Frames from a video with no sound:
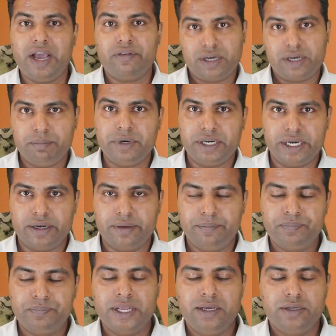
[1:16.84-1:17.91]
committed.
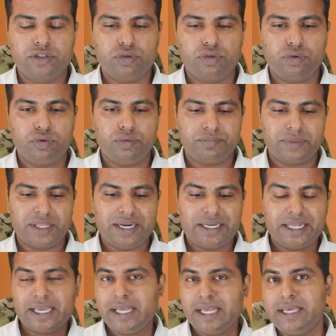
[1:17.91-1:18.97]
So
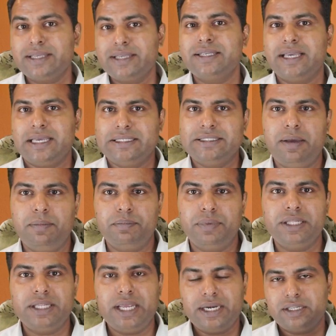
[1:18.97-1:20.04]
take an
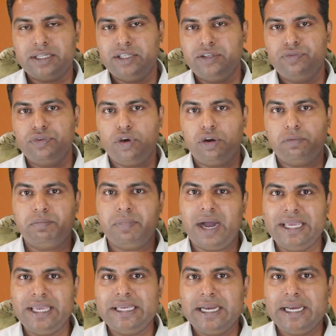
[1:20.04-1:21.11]
example that if you are
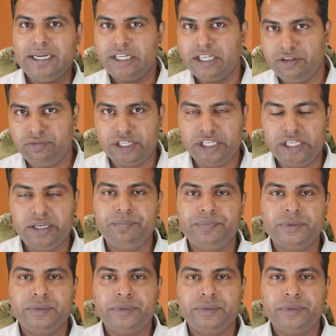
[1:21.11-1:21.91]
buying a TV,